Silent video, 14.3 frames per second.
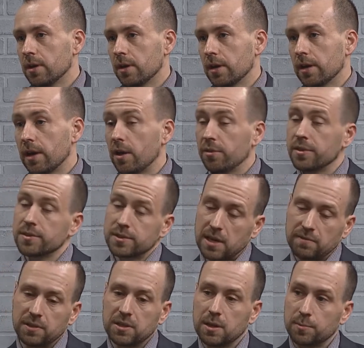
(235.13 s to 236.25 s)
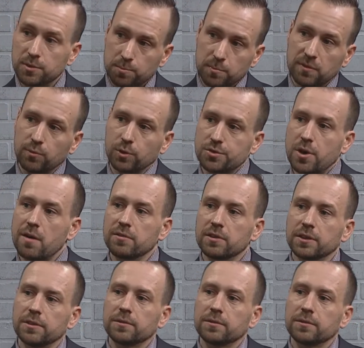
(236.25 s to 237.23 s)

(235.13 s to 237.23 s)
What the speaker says: health and safety tips before traveling.